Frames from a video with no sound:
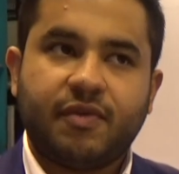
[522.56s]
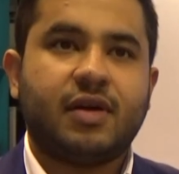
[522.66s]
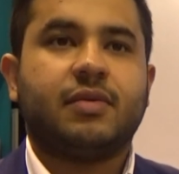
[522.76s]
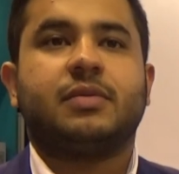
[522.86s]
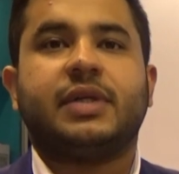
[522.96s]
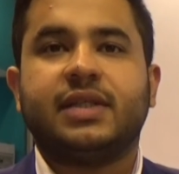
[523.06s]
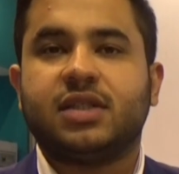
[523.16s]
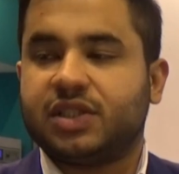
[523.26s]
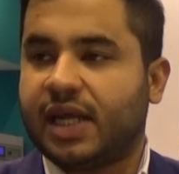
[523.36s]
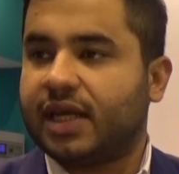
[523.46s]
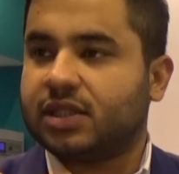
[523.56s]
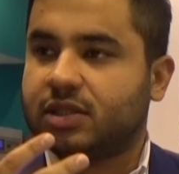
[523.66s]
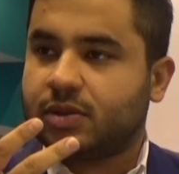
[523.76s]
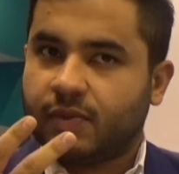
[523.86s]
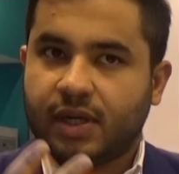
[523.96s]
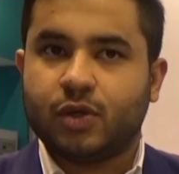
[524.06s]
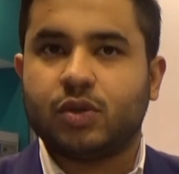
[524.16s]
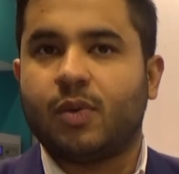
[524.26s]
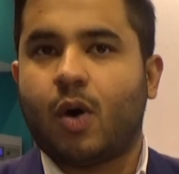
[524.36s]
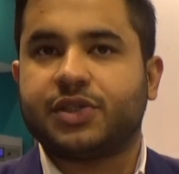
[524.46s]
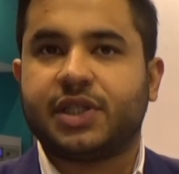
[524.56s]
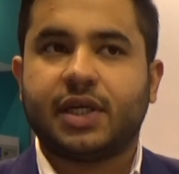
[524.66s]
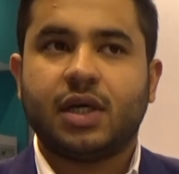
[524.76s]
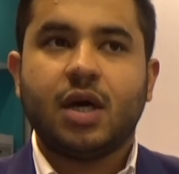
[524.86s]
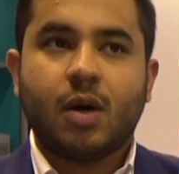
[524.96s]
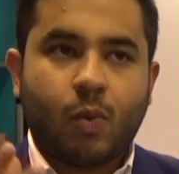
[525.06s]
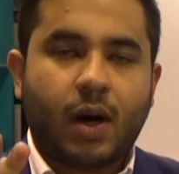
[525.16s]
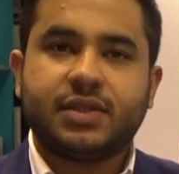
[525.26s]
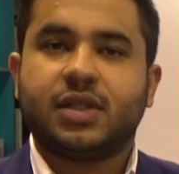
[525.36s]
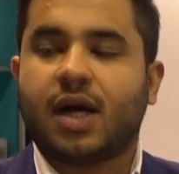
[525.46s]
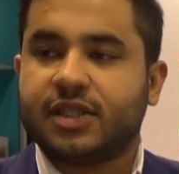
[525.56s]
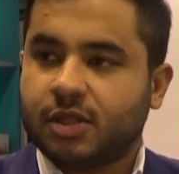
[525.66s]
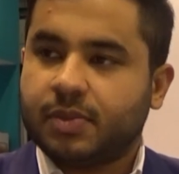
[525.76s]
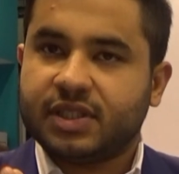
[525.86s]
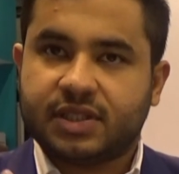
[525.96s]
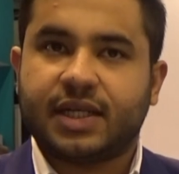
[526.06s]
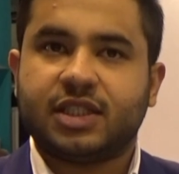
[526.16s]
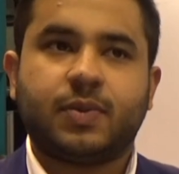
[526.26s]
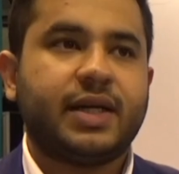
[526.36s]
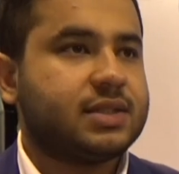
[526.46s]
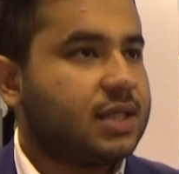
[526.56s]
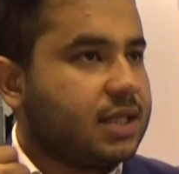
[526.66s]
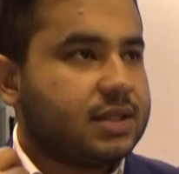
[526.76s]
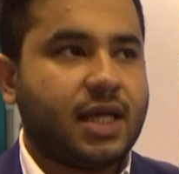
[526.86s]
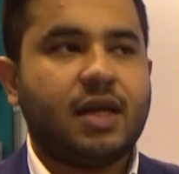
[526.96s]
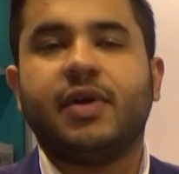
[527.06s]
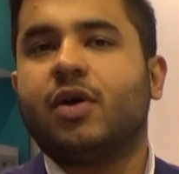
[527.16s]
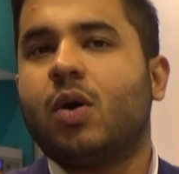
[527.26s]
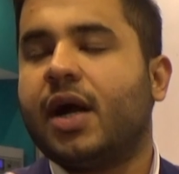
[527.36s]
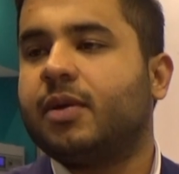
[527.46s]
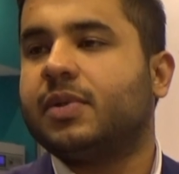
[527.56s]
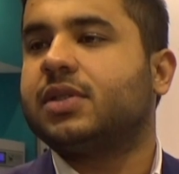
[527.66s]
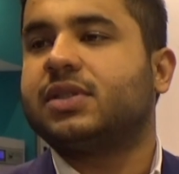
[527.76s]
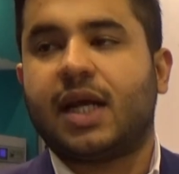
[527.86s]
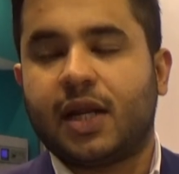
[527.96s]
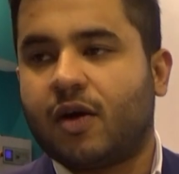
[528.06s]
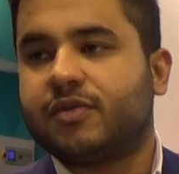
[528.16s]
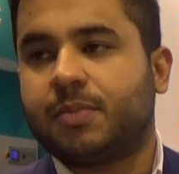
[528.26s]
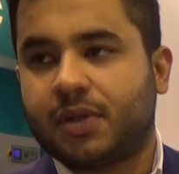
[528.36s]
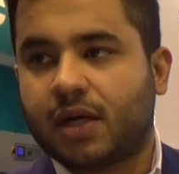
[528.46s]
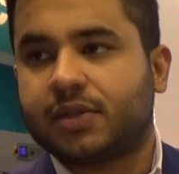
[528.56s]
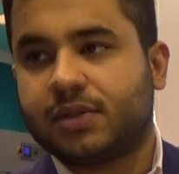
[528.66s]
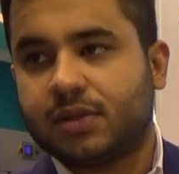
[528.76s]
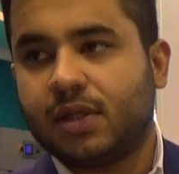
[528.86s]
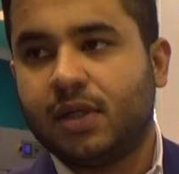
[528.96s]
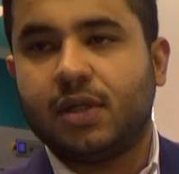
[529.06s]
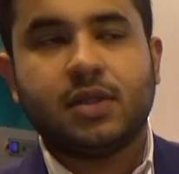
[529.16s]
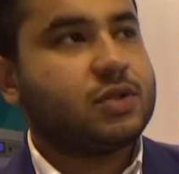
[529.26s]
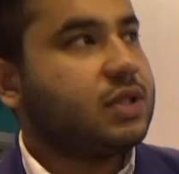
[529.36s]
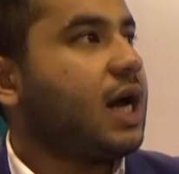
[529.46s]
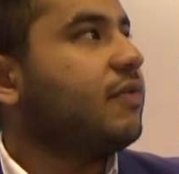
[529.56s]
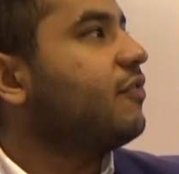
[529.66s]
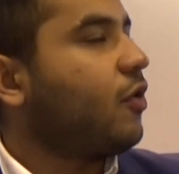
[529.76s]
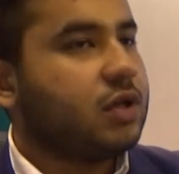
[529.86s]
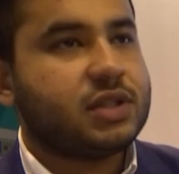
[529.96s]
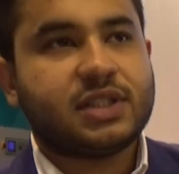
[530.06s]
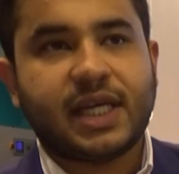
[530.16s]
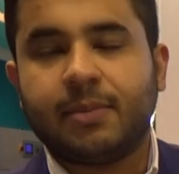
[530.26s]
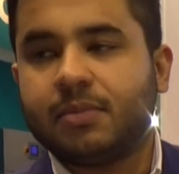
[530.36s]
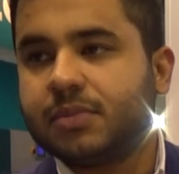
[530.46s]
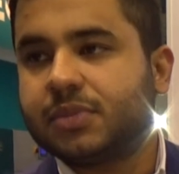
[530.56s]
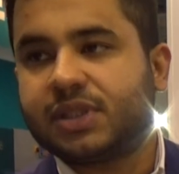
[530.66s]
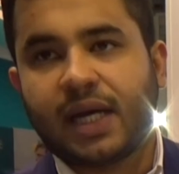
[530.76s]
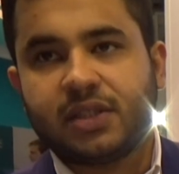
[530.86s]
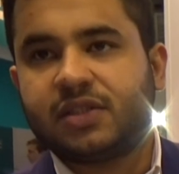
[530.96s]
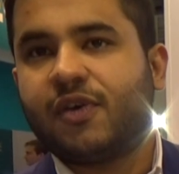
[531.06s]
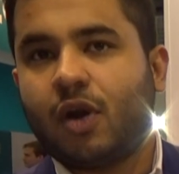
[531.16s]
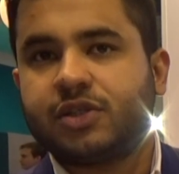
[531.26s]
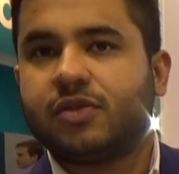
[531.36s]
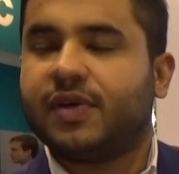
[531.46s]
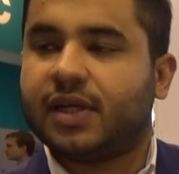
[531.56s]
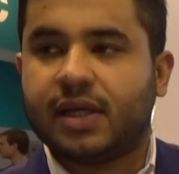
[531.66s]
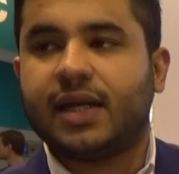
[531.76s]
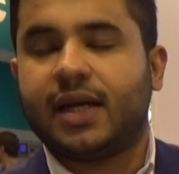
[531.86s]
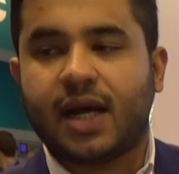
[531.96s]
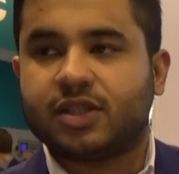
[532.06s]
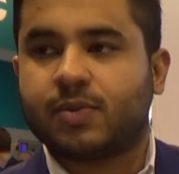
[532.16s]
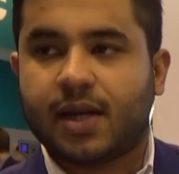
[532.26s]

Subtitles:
We'll treat the stains, we'll do the washing. Once the customer is satisfied, then we go ahead with the selling of the products. So yeah, we follow the same Seitz philosophy in India as